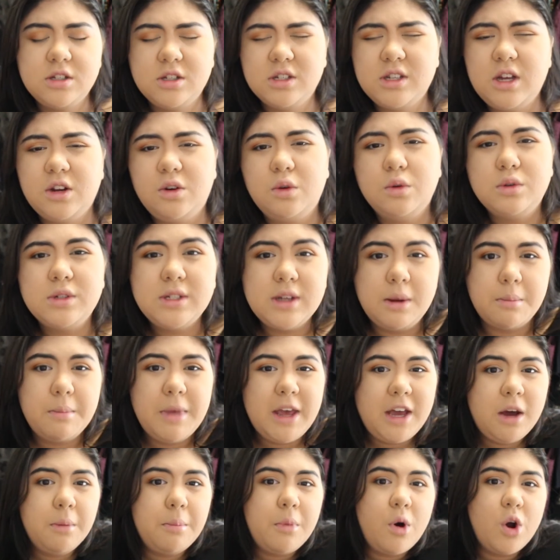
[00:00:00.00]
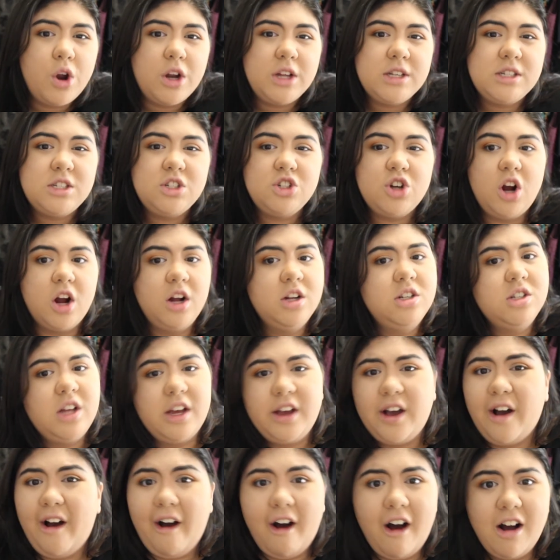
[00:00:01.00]
because I know some makeup artists charge
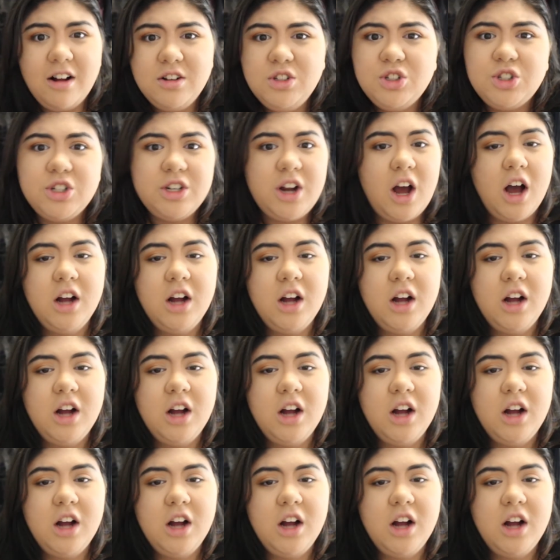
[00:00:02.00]
like $100,